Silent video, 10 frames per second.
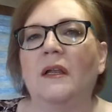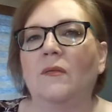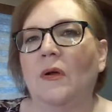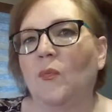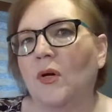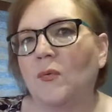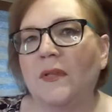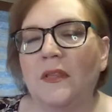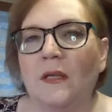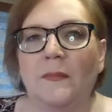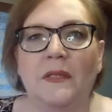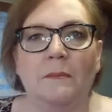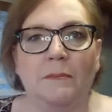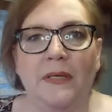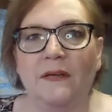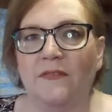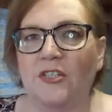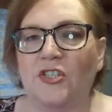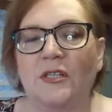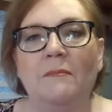You know, I work with them in the big
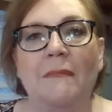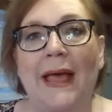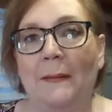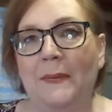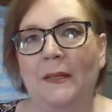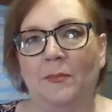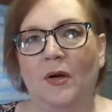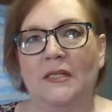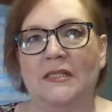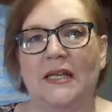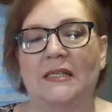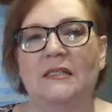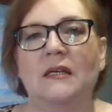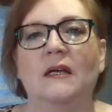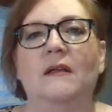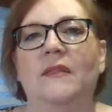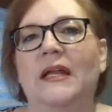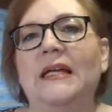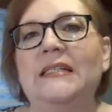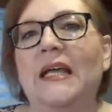vision mapping process
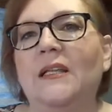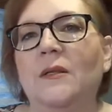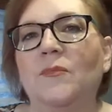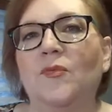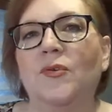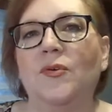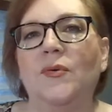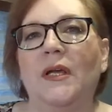that I take them through.